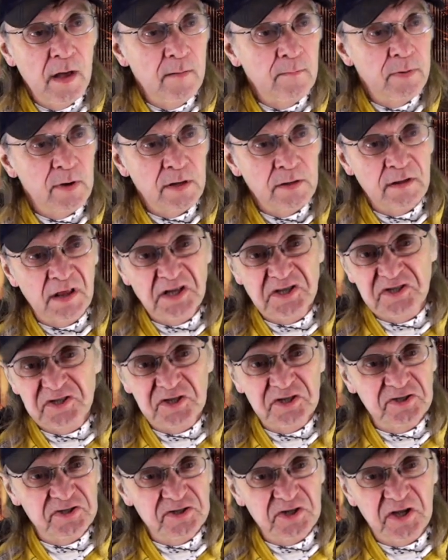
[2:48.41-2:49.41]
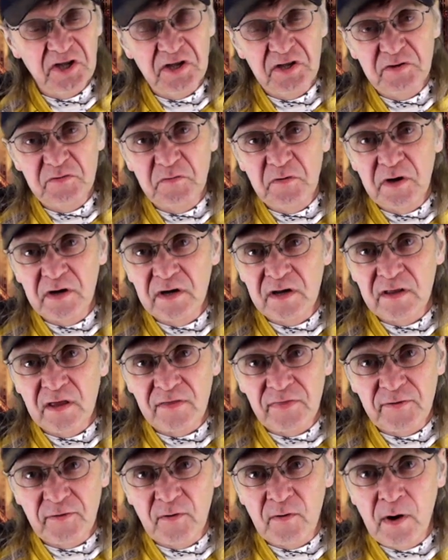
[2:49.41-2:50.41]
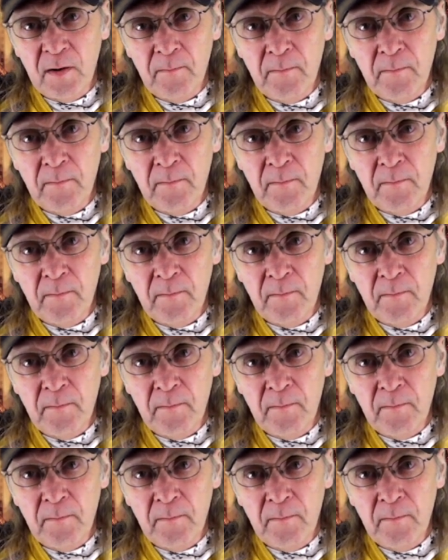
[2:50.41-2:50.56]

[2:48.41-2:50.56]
But let's just say you wanted to throw a